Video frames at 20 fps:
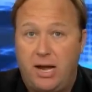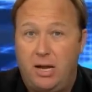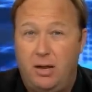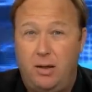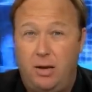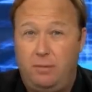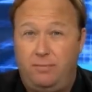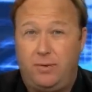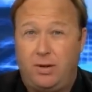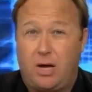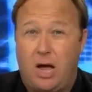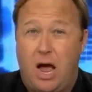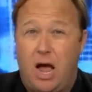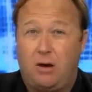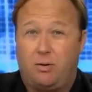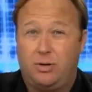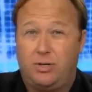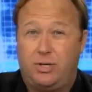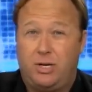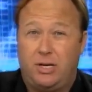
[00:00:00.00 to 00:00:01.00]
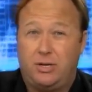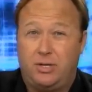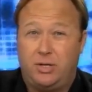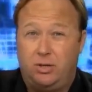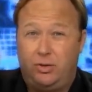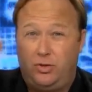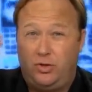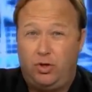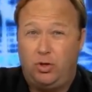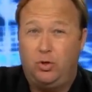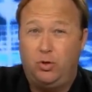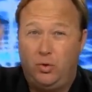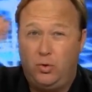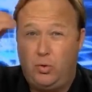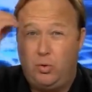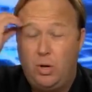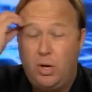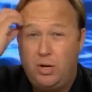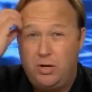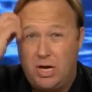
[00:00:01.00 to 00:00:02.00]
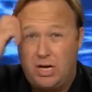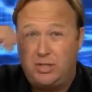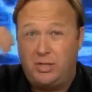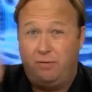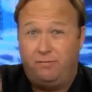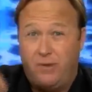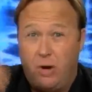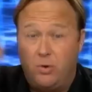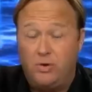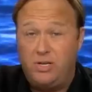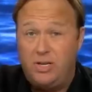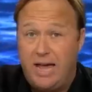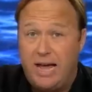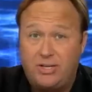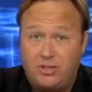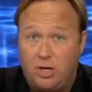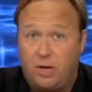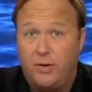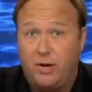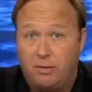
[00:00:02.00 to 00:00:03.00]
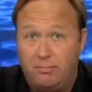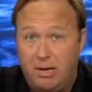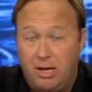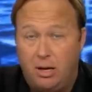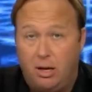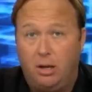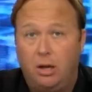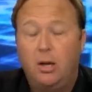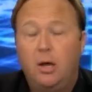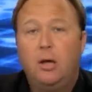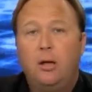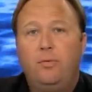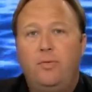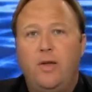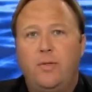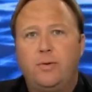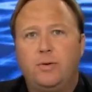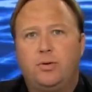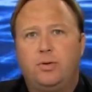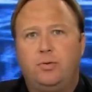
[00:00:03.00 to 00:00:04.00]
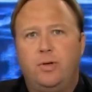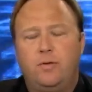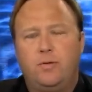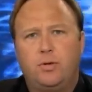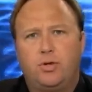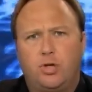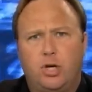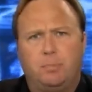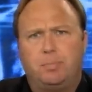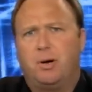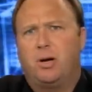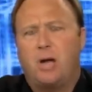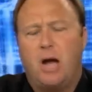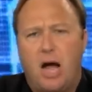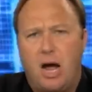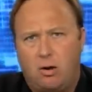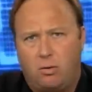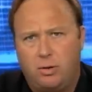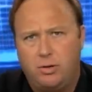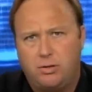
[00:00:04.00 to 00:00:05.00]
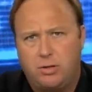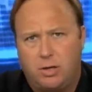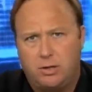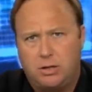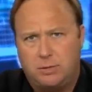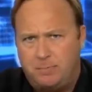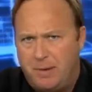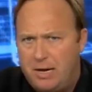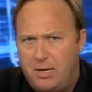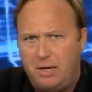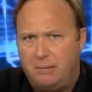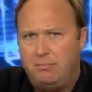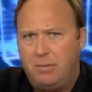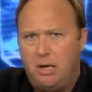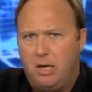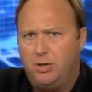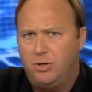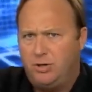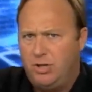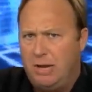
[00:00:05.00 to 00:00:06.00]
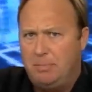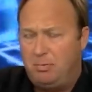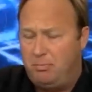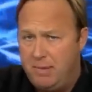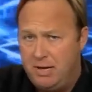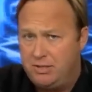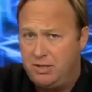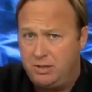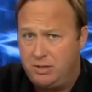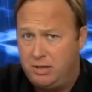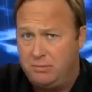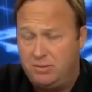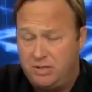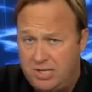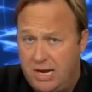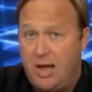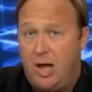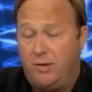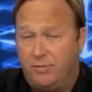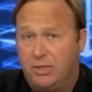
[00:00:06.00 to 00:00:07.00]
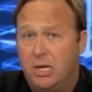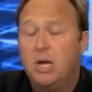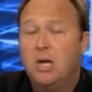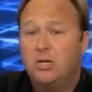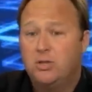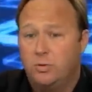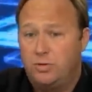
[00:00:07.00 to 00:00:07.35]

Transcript: And then if the Congress doesn't do, doesn't vote yes on their bill, then the, then the super Congress on spending bills implements it themselves.